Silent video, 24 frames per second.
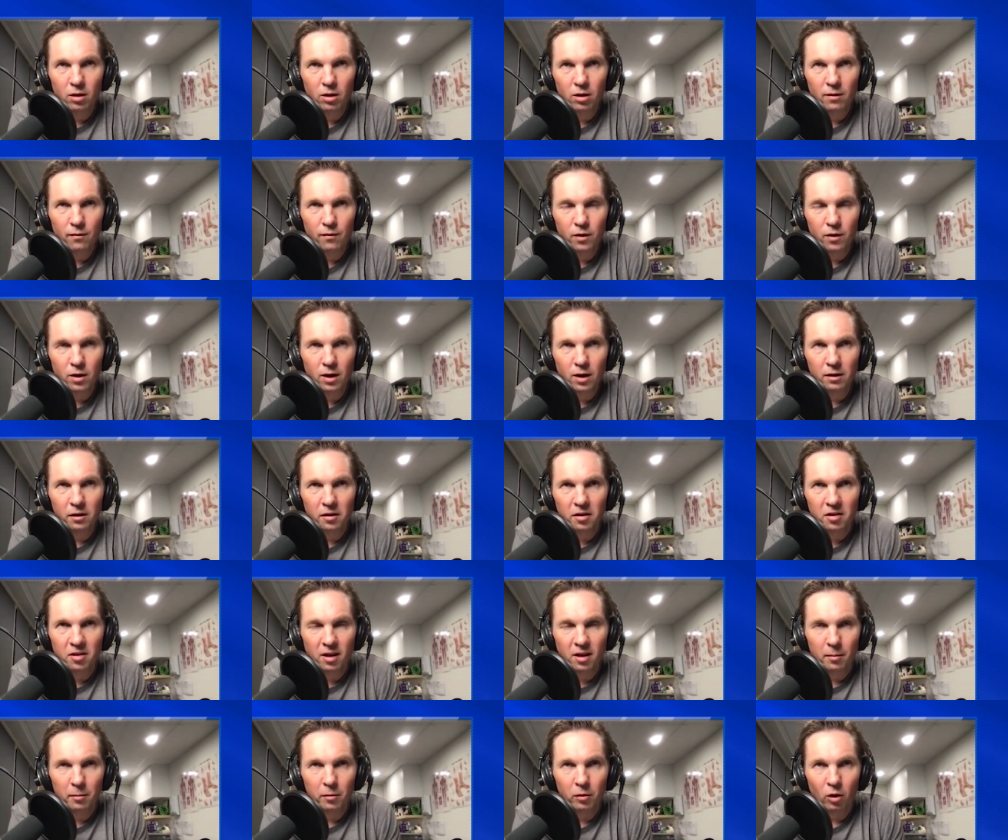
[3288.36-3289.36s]
If you had to
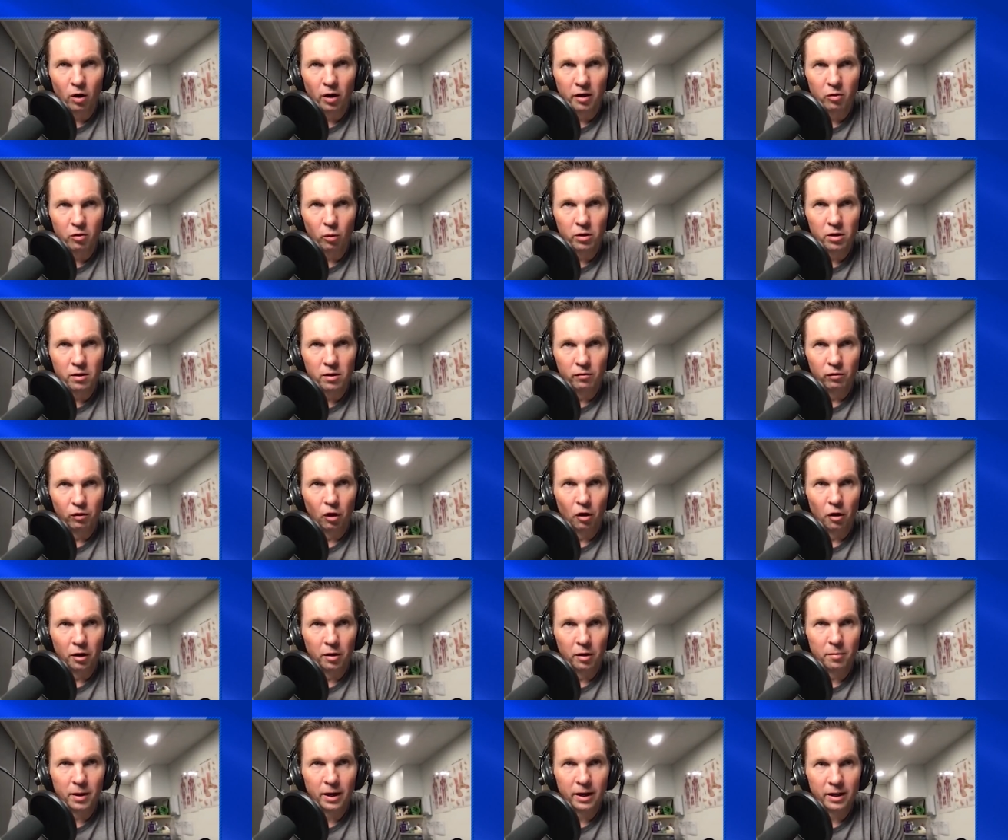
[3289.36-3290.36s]
summarize what you've
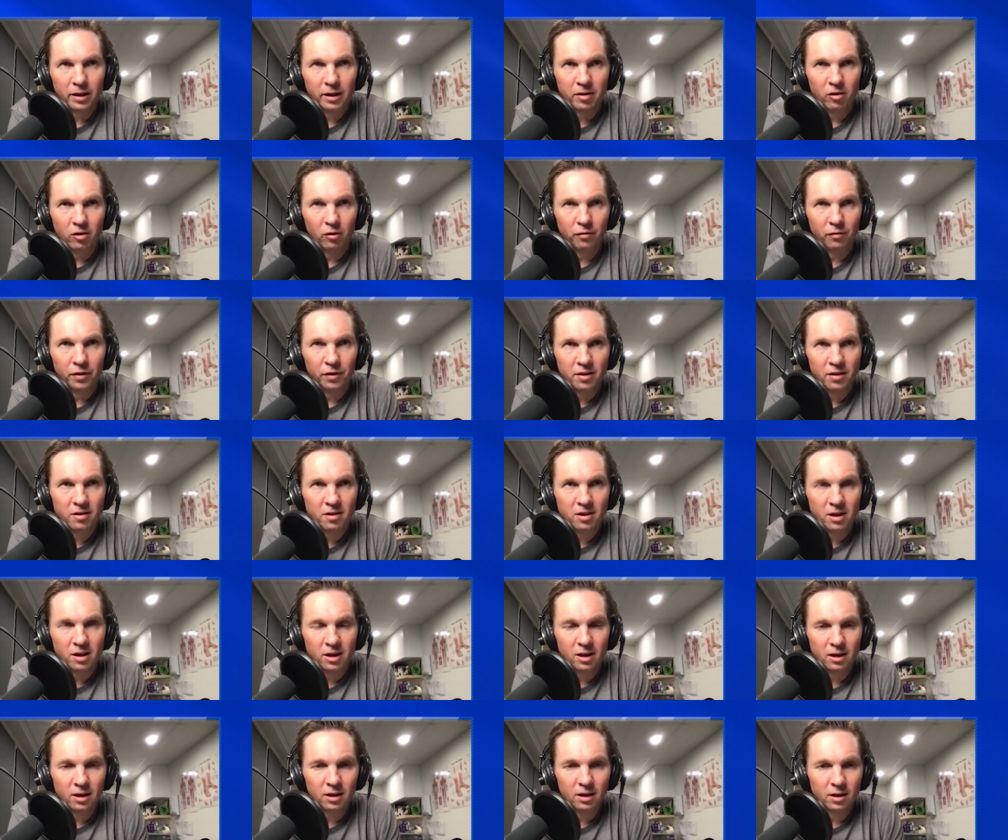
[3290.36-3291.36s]
learned about yourself this
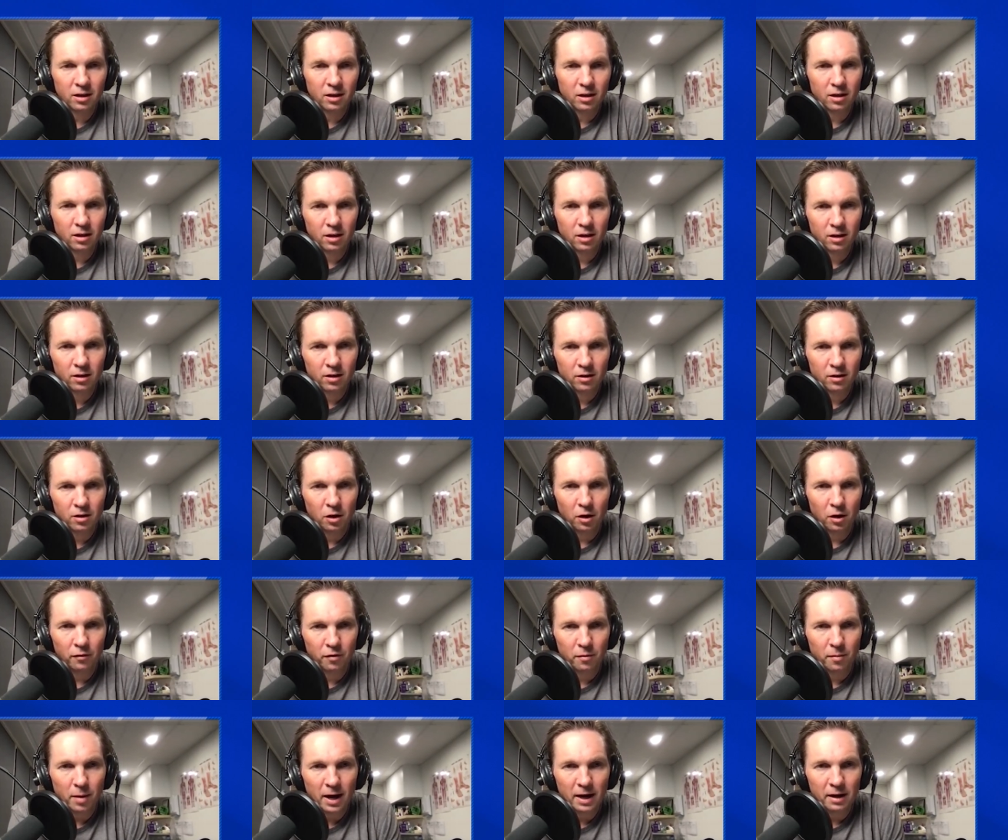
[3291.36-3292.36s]
year, you know,
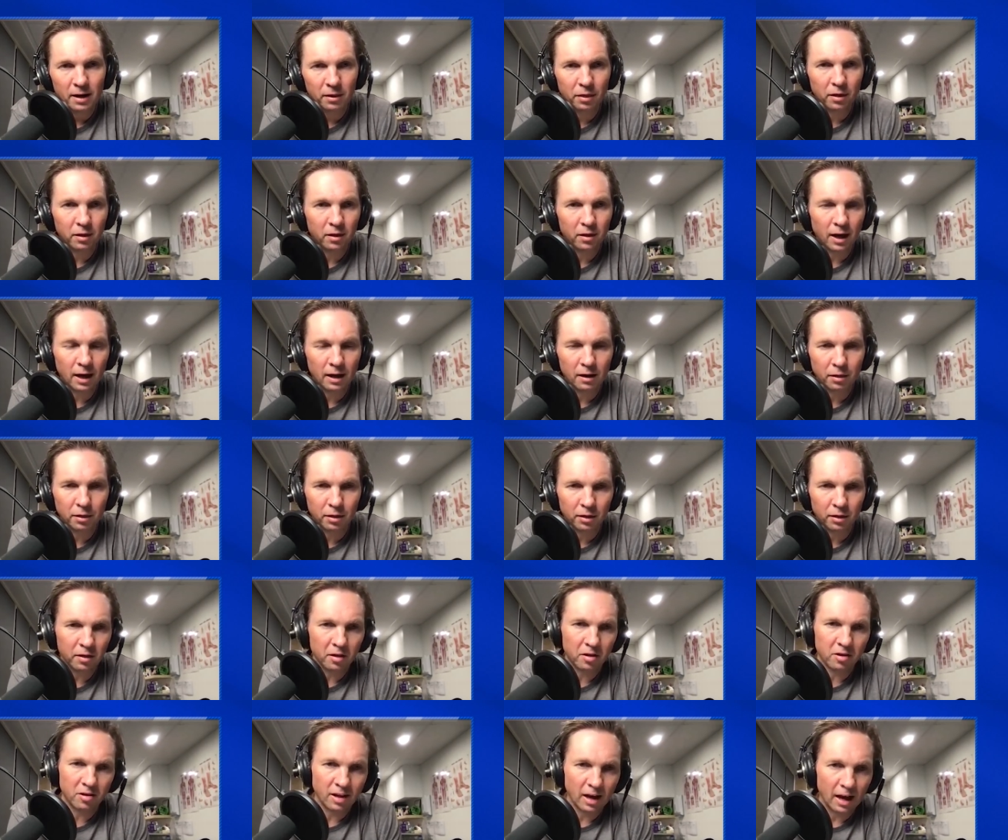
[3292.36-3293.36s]
from eighth at
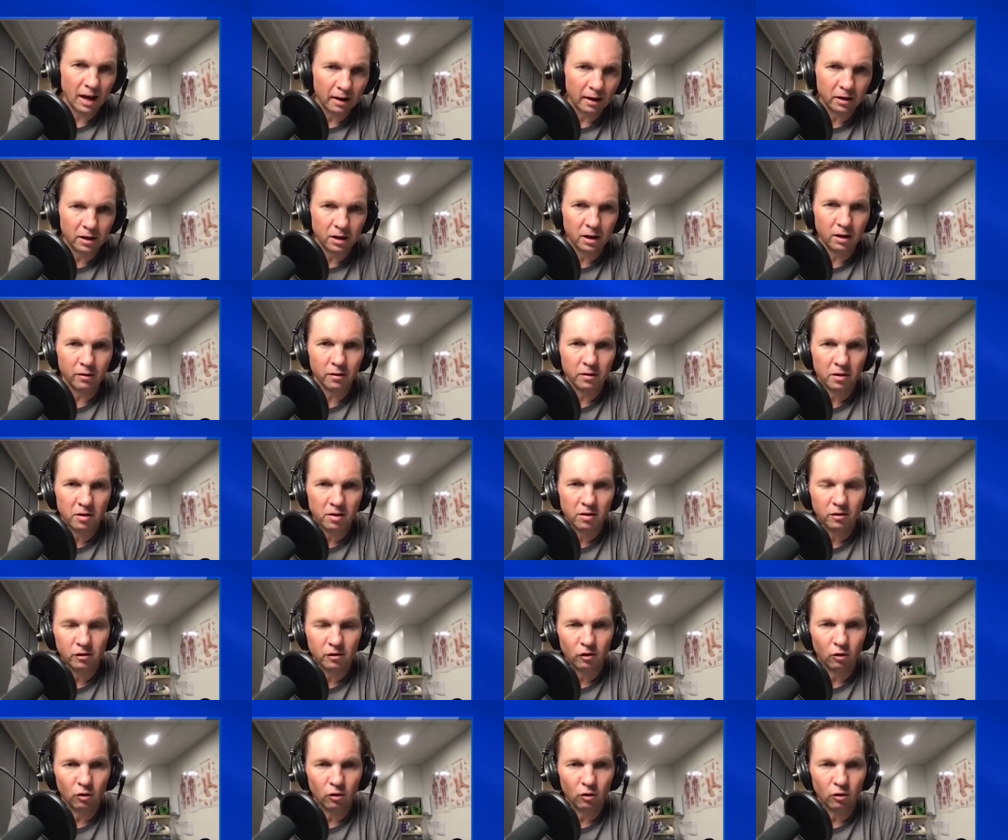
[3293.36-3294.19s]
the start of the year in St.